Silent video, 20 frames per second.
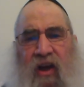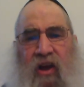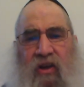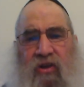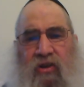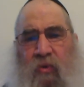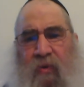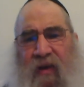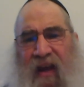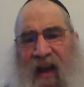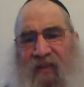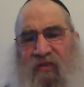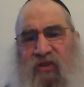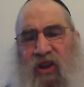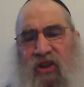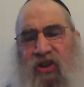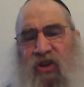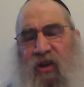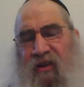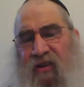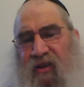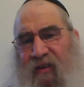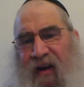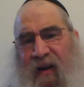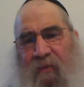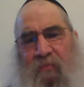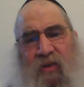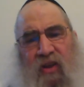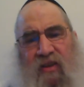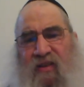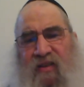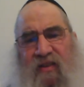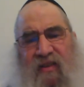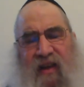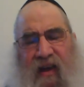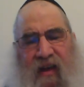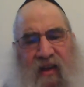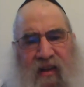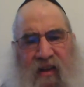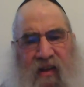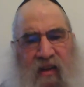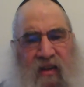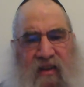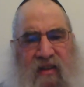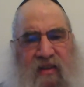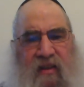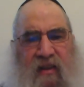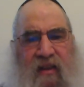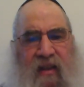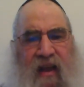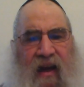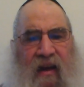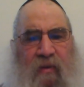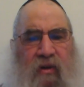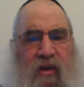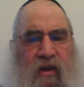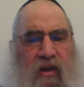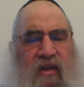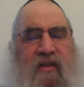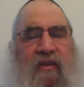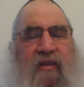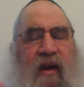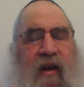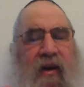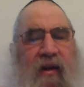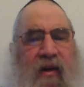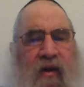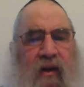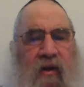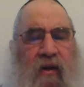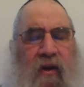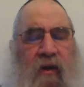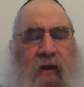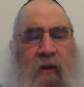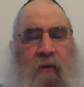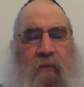So we have such a, the Rambam doesn't say it in Hilchas Kalayim, and he doesn't say it here.